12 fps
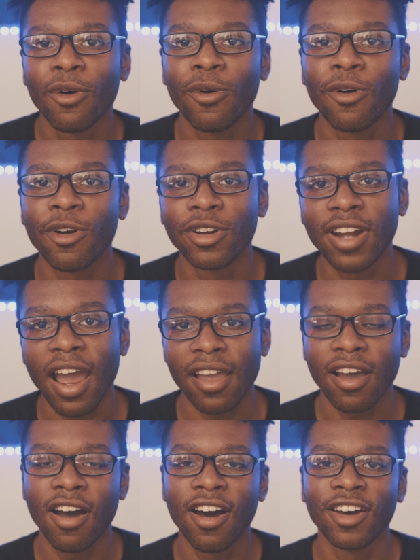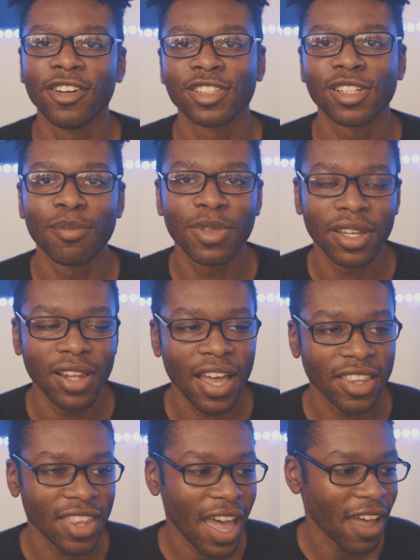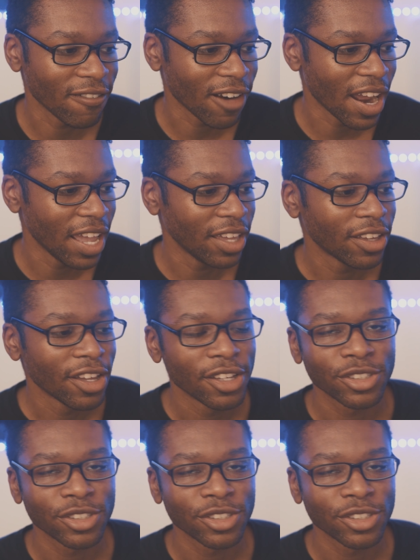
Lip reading: or Nikon or something like that, right?